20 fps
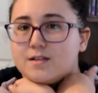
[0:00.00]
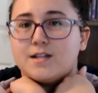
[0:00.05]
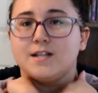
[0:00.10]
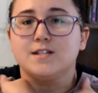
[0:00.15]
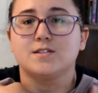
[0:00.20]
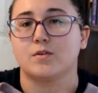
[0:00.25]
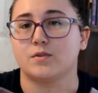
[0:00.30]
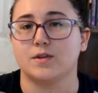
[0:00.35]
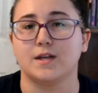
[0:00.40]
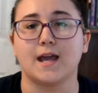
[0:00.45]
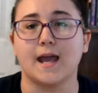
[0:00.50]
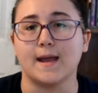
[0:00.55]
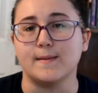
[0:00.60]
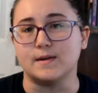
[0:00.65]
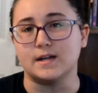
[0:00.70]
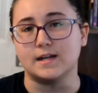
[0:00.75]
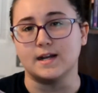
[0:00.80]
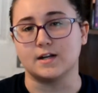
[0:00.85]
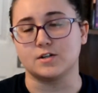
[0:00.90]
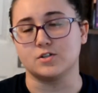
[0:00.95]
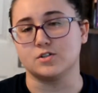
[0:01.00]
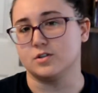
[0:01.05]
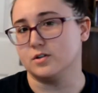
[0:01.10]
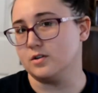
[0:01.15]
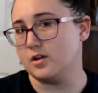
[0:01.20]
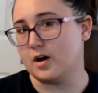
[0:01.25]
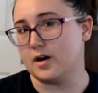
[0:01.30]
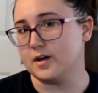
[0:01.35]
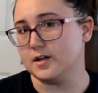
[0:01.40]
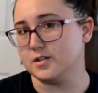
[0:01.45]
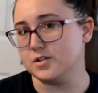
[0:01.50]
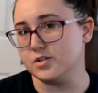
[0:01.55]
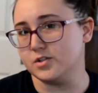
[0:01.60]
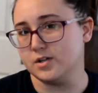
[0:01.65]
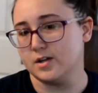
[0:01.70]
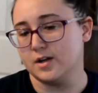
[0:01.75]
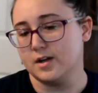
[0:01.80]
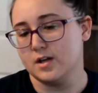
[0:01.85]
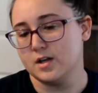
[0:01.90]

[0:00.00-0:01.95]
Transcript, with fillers: this only came in an extra large.